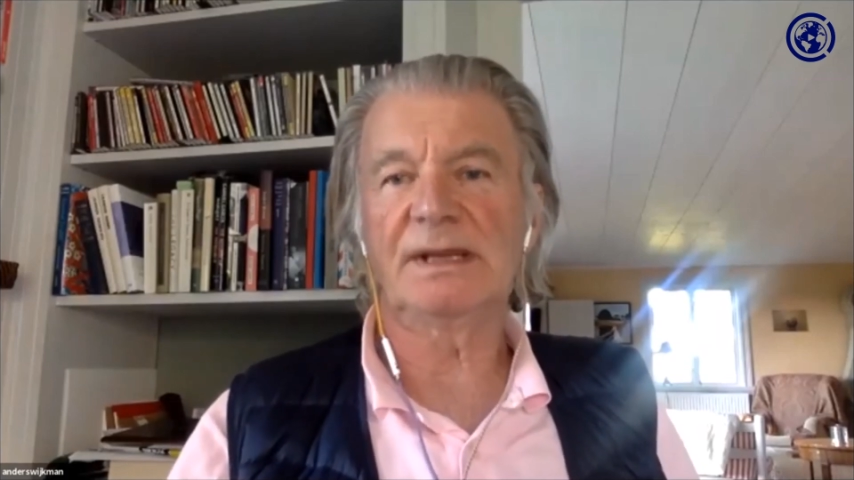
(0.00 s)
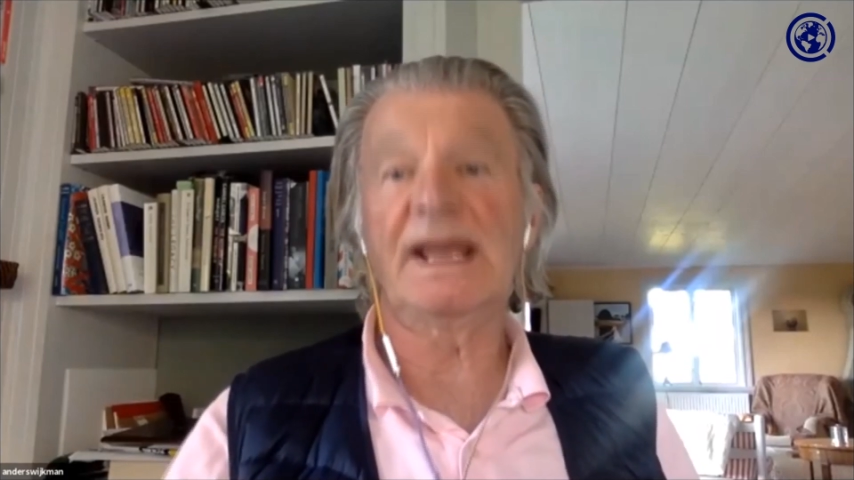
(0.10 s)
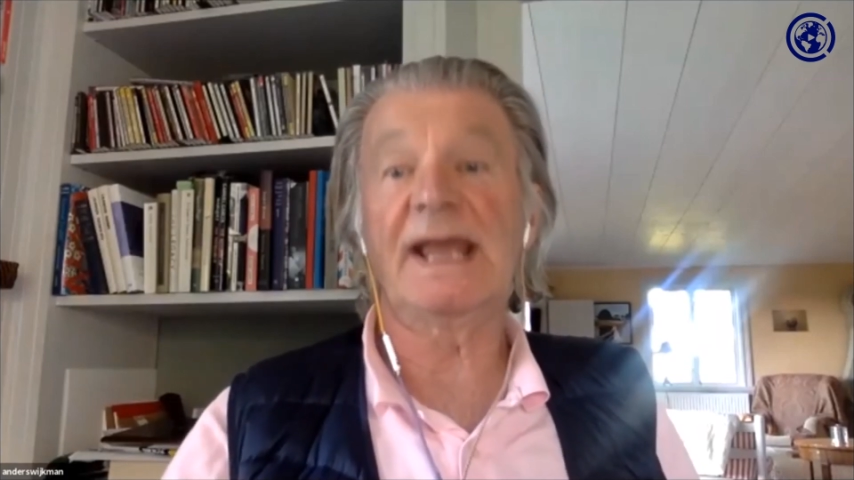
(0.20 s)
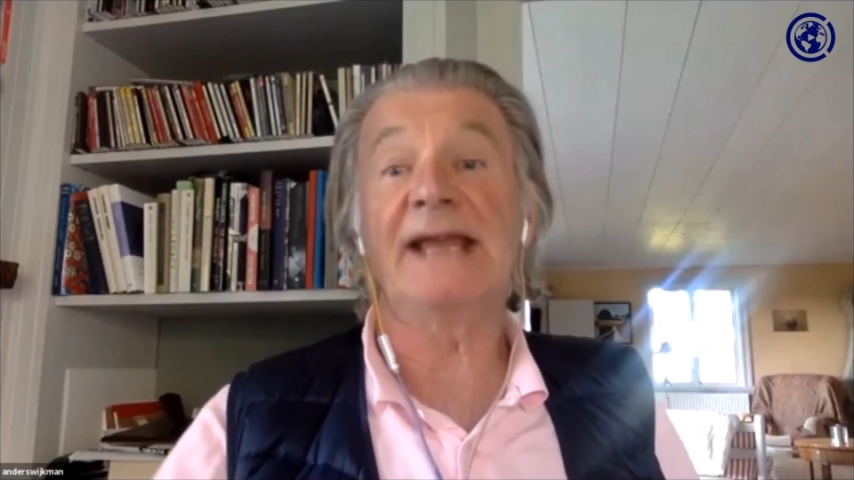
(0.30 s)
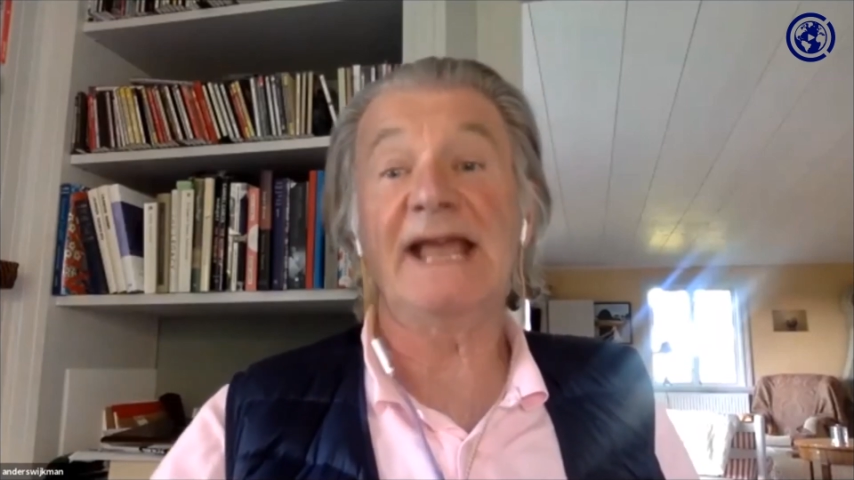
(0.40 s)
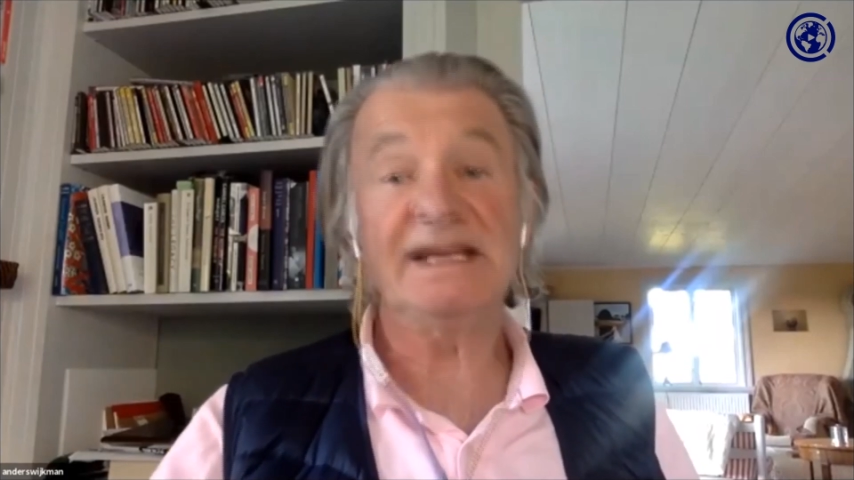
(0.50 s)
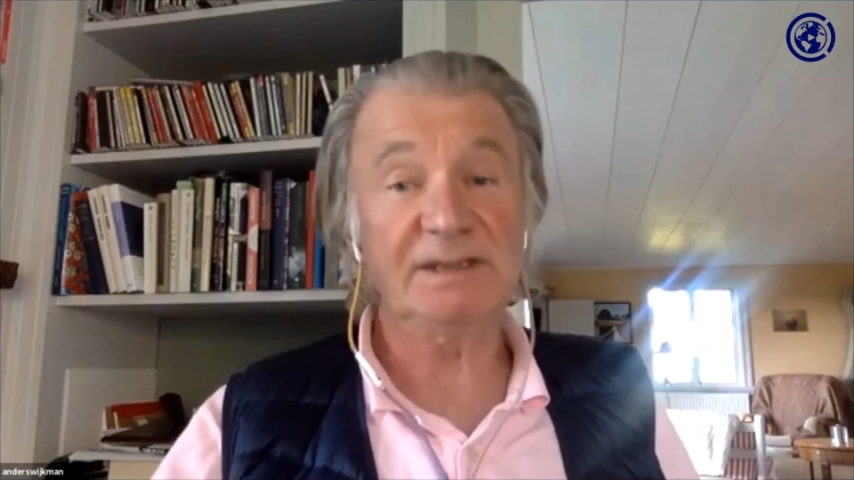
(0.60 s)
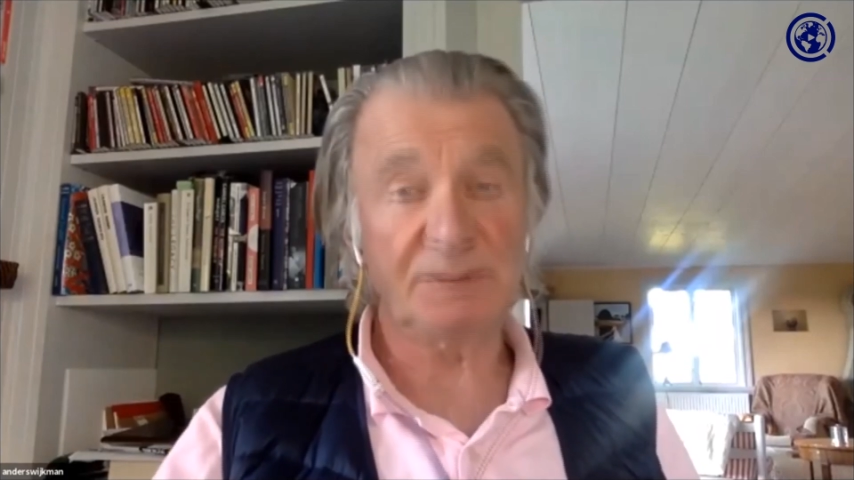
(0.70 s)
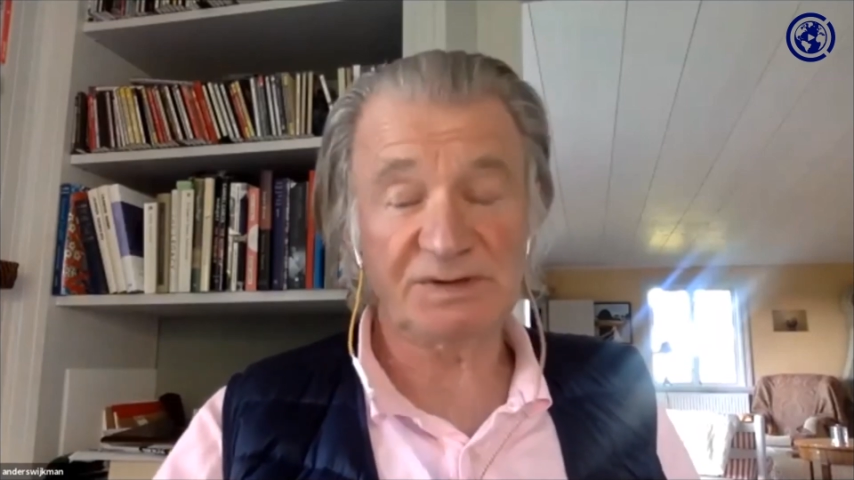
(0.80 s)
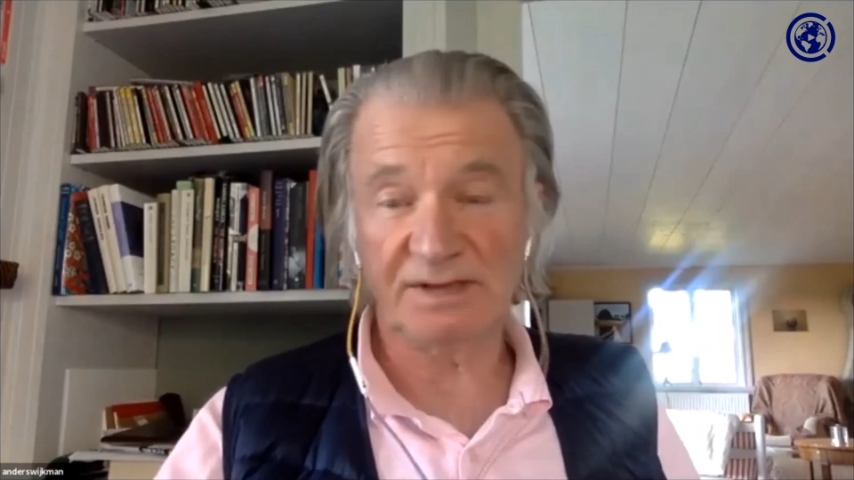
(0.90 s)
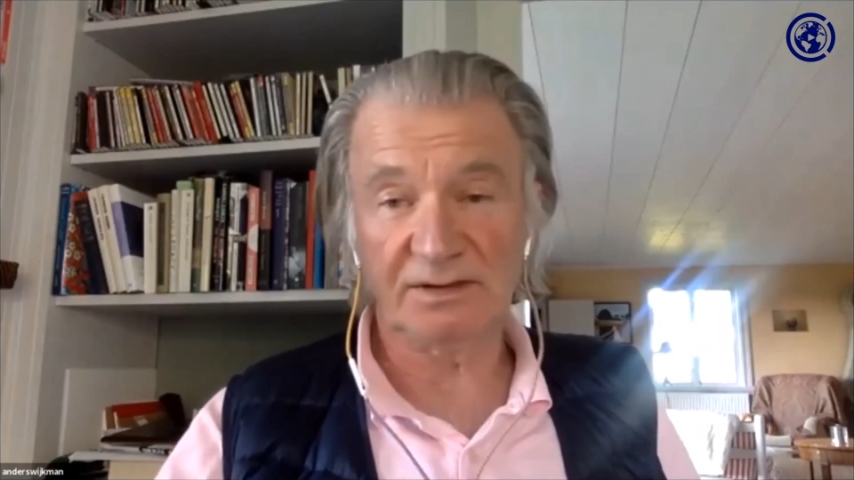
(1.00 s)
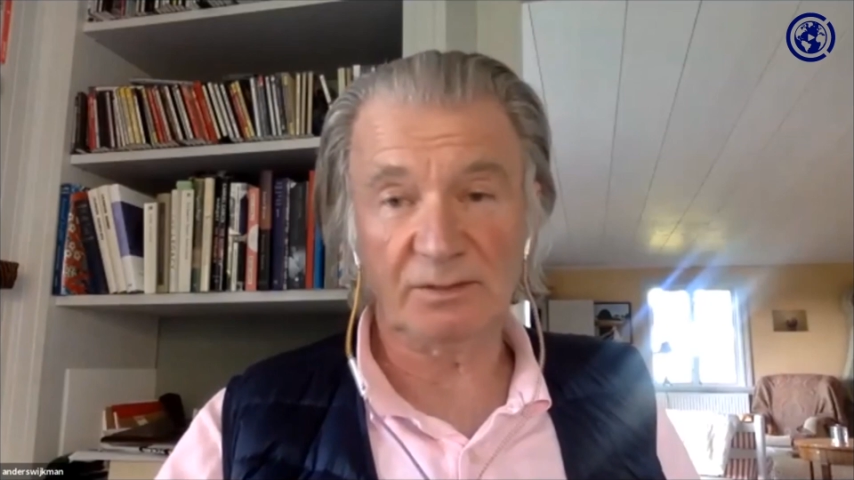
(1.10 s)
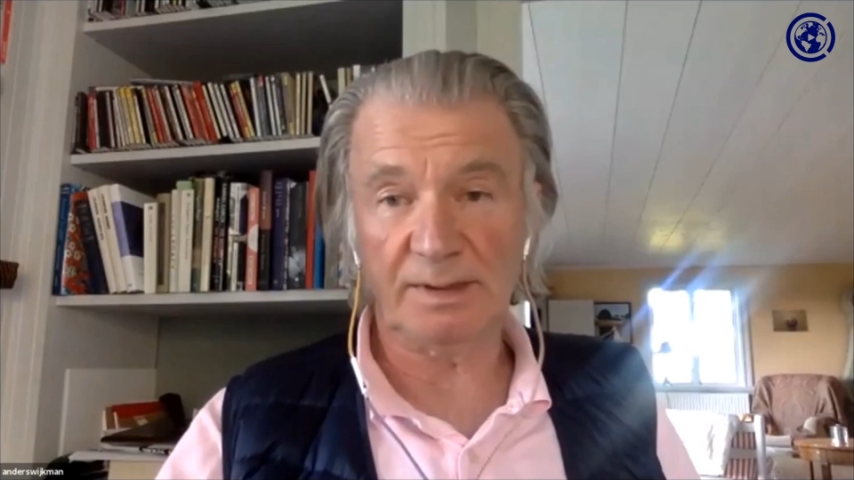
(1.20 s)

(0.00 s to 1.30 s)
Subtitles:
and 80% of